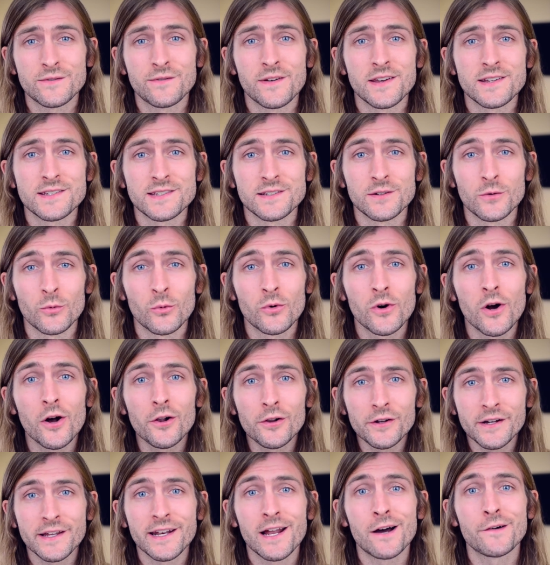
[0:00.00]
face it, we're
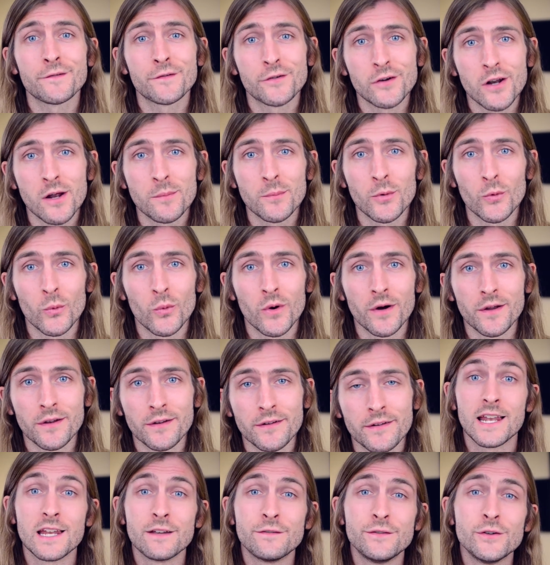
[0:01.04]
all looking out for number
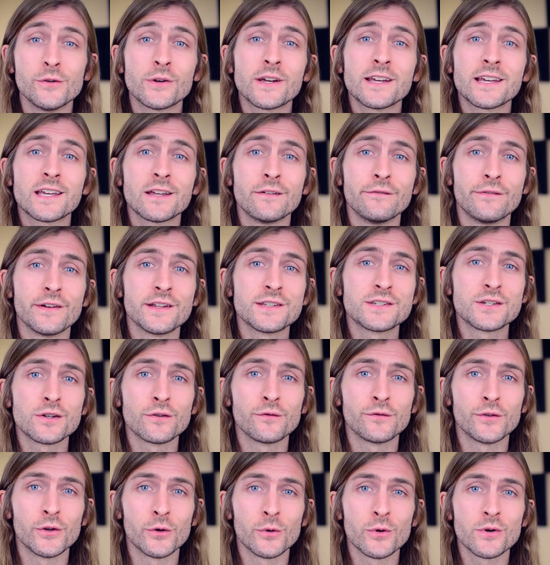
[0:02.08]
one. And if you can convince
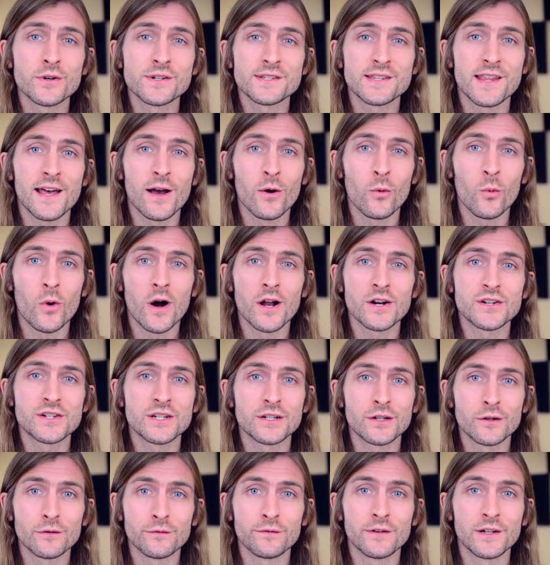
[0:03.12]
your viewers that
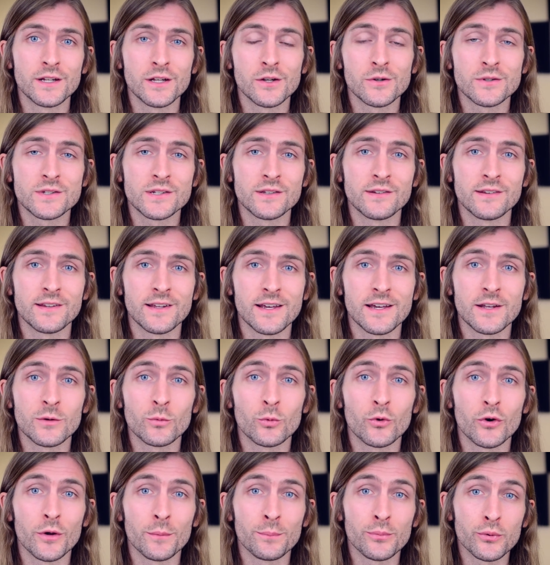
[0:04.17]
watching your video to the
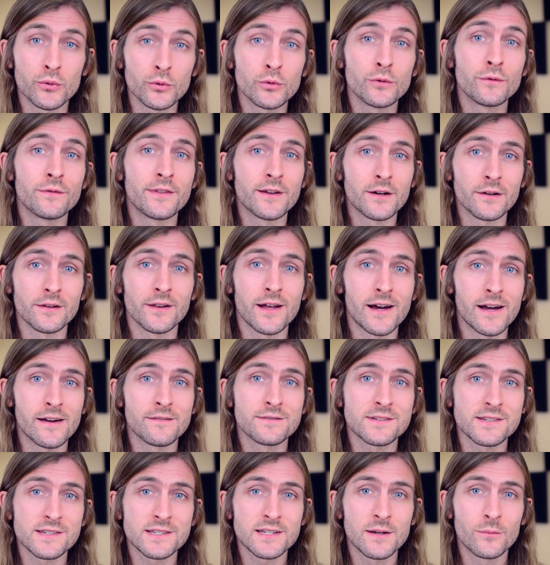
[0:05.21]
end will improve their
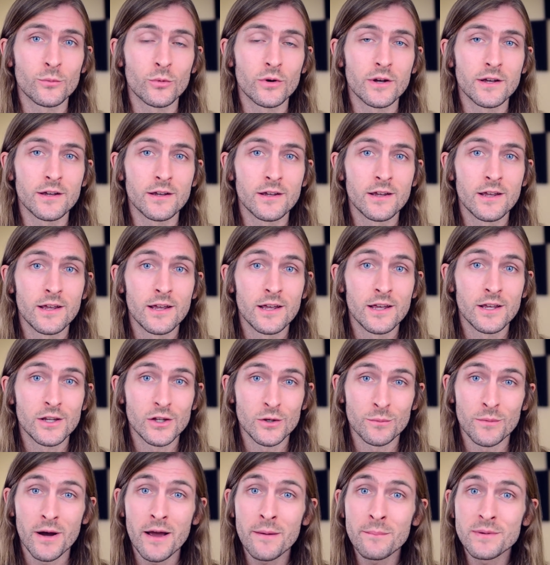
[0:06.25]
lives in some way,
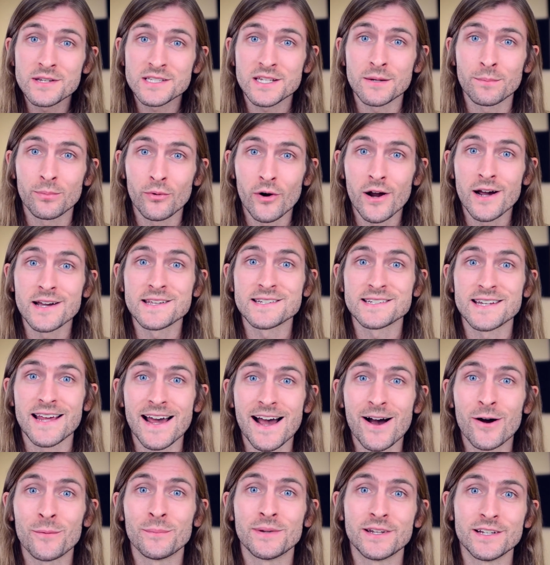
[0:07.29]
you might be surprised at
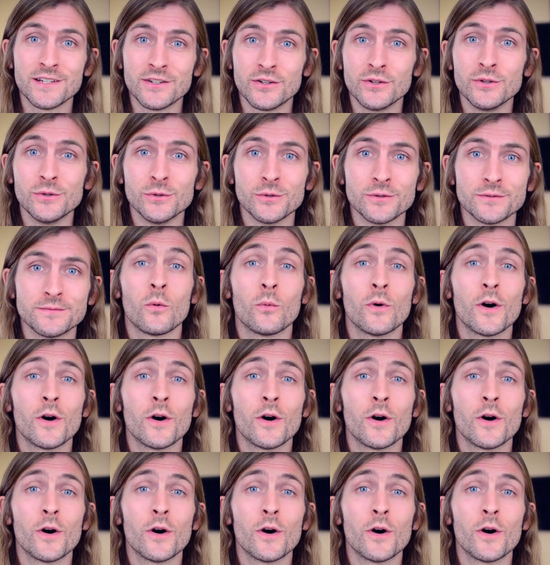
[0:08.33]
how many do.